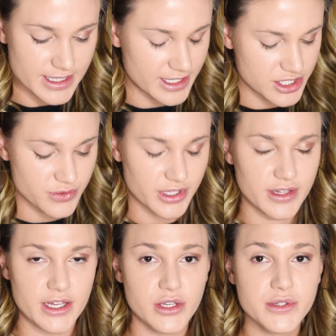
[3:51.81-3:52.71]
I just really
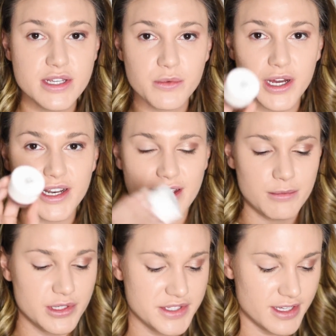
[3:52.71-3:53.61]
like using one.
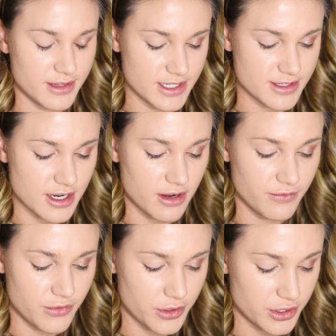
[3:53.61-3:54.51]
I'm using this Tom
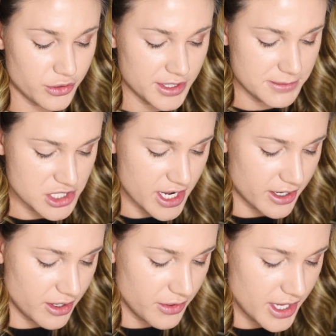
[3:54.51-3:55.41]
Ford cream
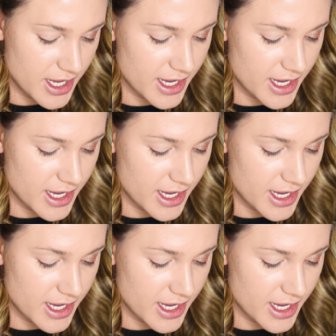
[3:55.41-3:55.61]
shadow,